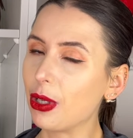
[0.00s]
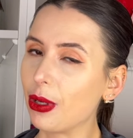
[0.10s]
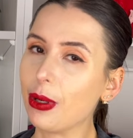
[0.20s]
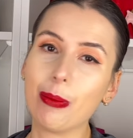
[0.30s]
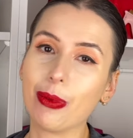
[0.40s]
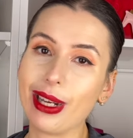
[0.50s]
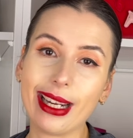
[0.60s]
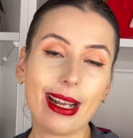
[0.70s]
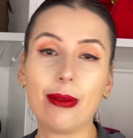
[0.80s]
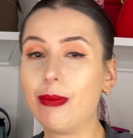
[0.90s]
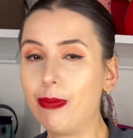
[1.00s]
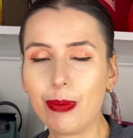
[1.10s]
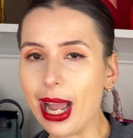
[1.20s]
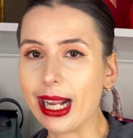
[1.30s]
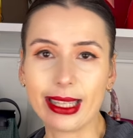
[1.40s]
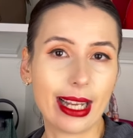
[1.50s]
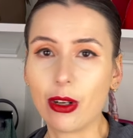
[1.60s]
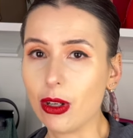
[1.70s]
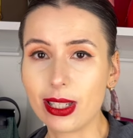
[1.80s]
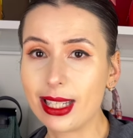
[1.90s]
to bring a bag that
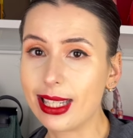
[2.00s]
costs